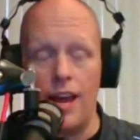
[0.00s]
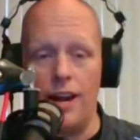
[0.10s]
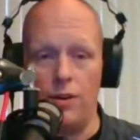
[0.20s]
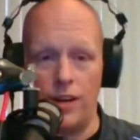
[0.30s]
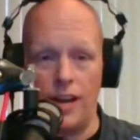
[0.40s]

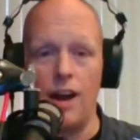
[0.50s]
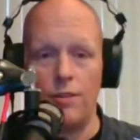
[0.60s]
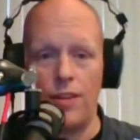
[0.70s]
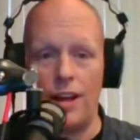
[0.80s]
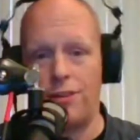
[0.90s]
it'll
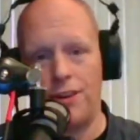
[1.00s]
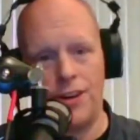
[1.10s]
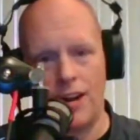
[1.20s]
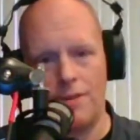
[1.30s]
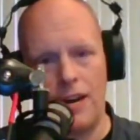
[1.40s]
cover that. So you're
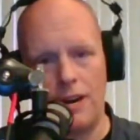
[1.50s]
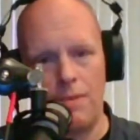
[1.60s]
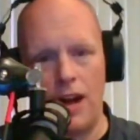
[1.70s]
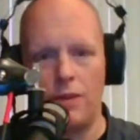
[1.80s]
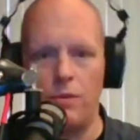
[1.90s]
not coming out of
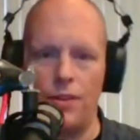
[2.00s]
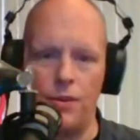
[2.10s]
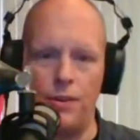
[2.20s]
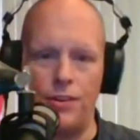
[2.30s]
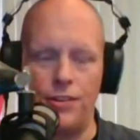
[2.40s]
pocket with
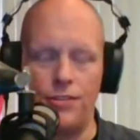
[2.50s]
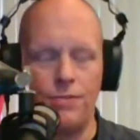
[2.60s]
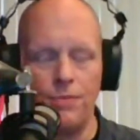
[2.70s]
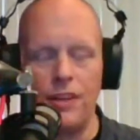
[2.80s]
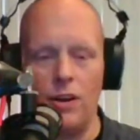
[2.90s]
it, which is,
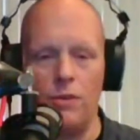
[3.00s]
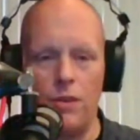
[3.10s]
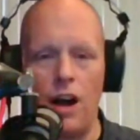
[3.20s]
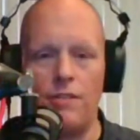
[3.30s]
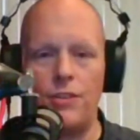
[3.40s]

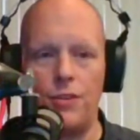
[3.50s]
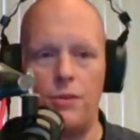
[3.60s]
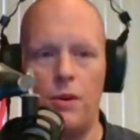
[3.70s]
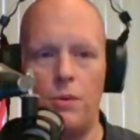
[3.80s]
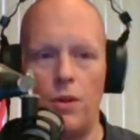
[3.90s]

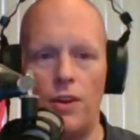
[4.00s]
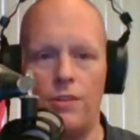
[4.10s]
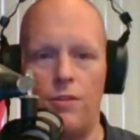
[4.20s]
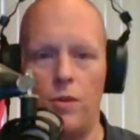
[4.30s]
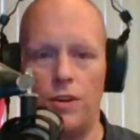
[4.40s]
obviously what we're
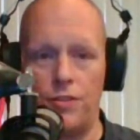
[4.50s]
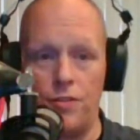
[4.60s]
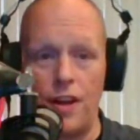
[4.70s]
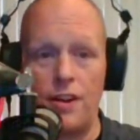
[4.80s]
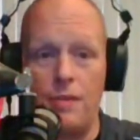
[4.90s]
looking for as a
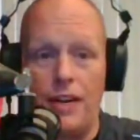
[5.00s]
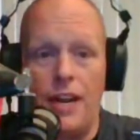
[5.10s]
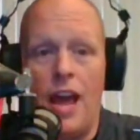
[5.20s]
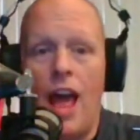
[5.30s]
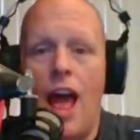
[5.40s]
vet. I
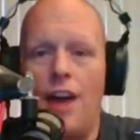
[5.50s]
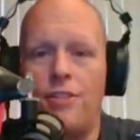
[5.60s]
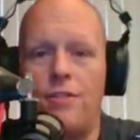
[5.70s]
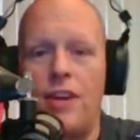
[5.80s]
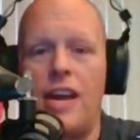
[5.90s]
mean,
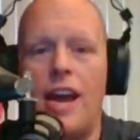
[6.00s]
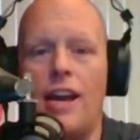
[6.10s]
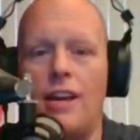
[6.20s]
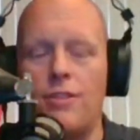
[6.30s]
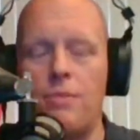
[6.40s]
as a
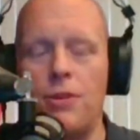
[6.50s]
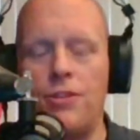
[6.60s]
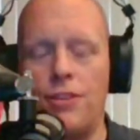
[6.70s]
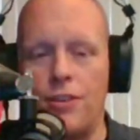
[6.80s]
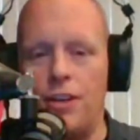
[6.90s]
VA, as a
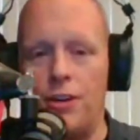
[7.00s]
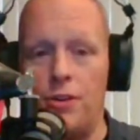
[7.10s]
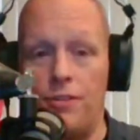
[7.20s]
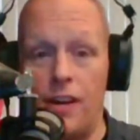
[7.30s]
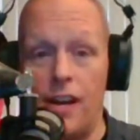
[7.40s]
person that's going to
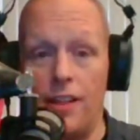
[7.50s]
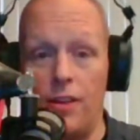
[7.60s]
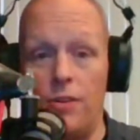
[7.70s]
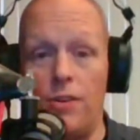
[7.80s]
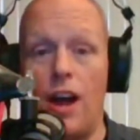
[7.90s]
do a VA
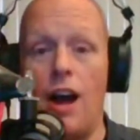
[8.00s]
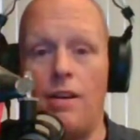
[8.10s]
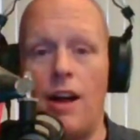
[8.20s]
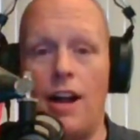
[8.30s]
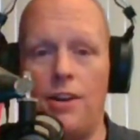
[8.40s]
loan,
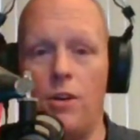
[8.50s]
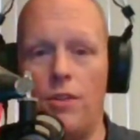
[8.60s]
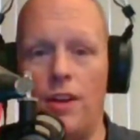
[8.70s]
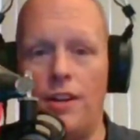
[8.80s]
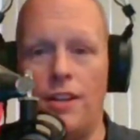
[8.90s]
I know
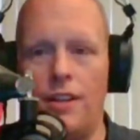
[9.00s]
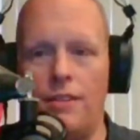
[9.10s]
that